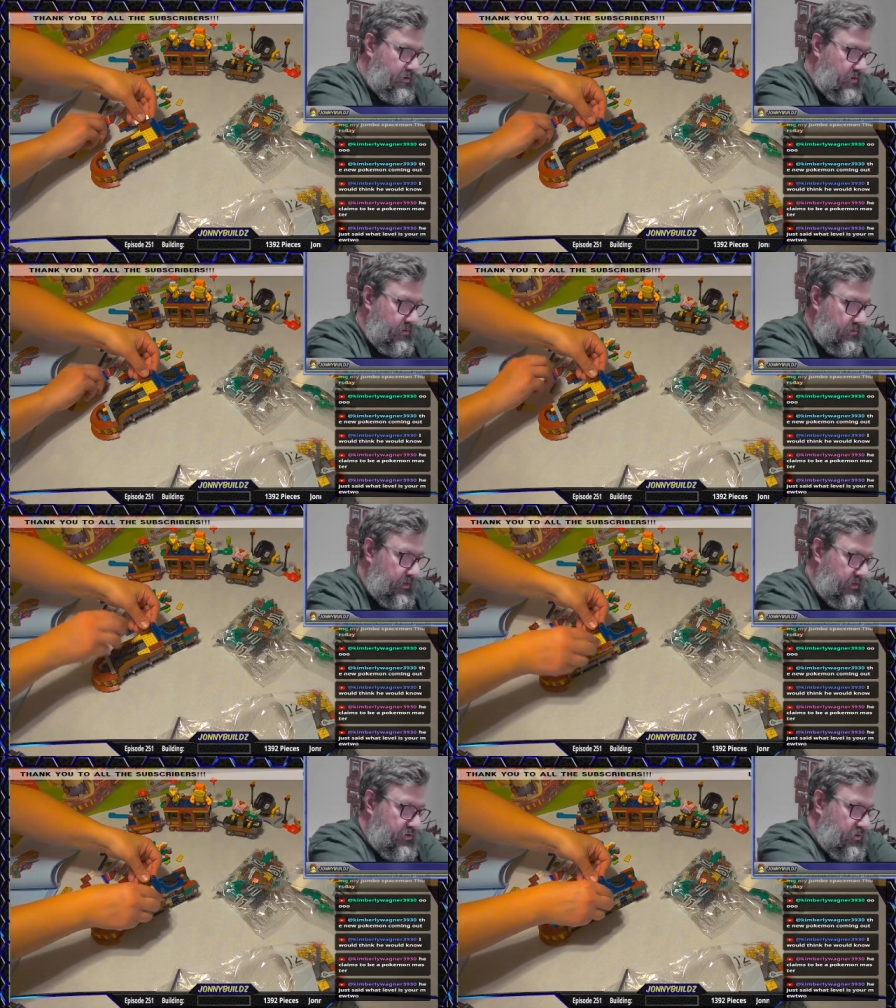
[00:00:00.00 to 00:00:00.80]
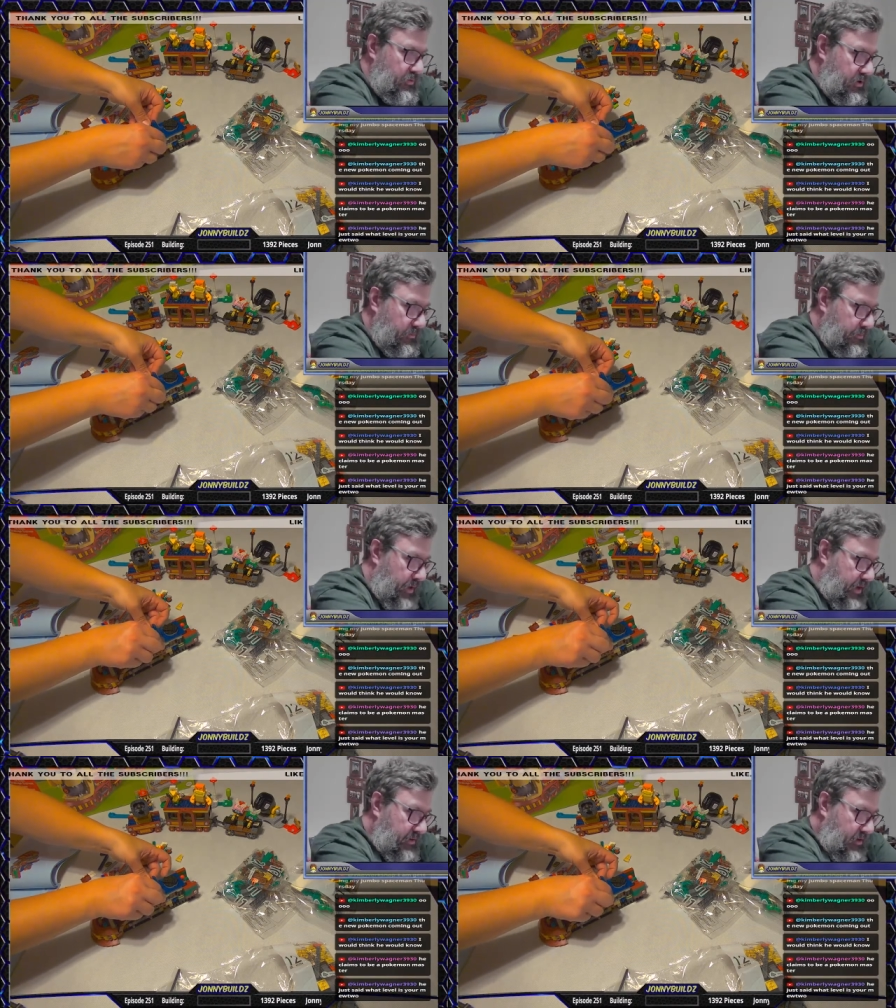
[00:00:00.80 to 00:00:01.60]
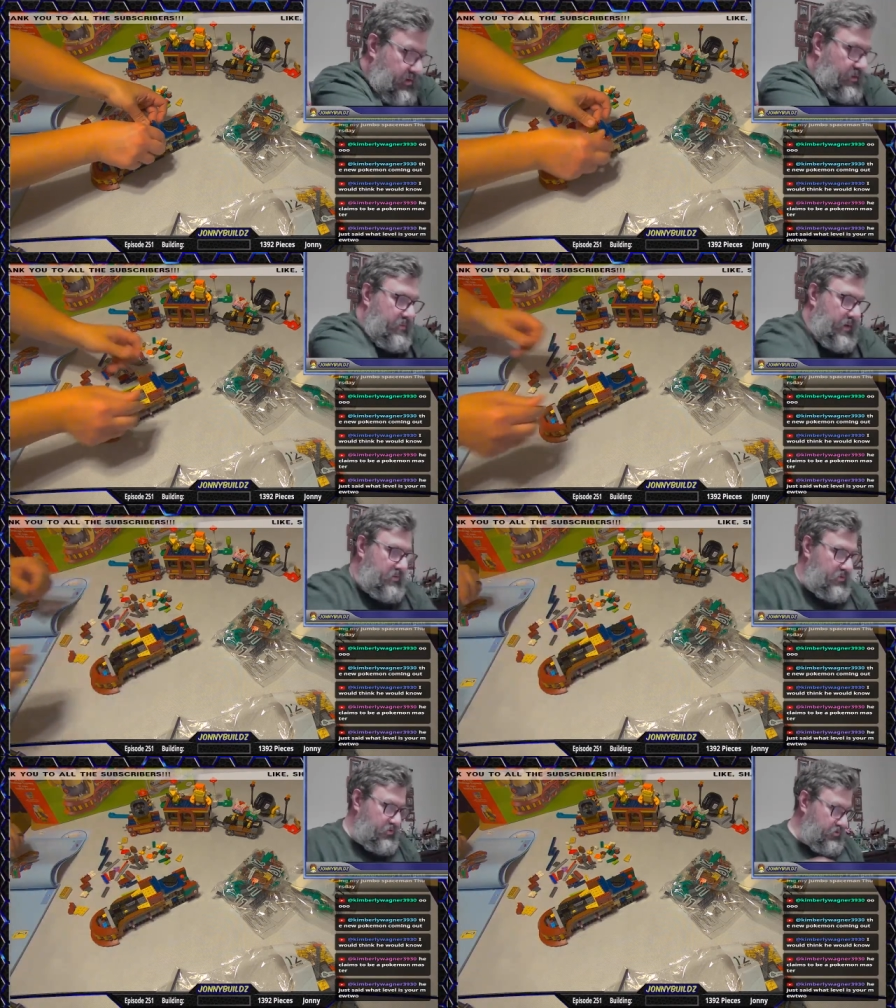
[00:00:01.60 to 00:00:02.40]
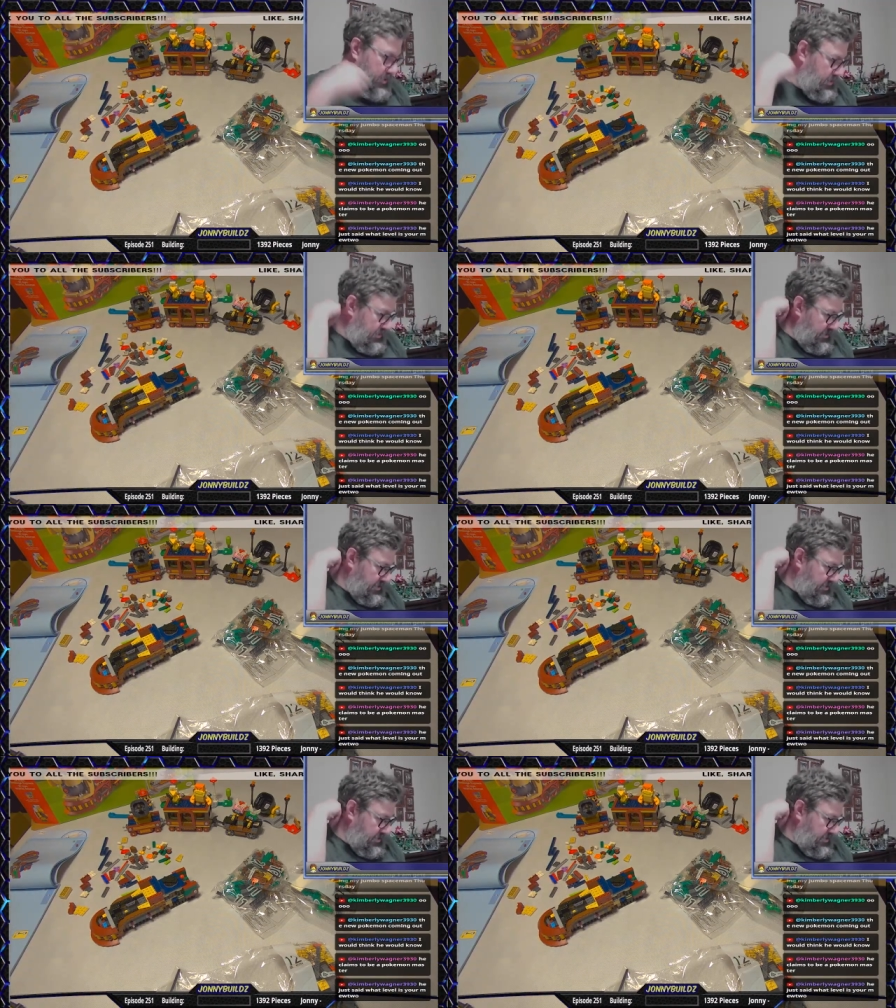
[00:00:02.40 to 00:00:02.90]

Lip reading: Alright, so we are bag 9 of the Bowser train.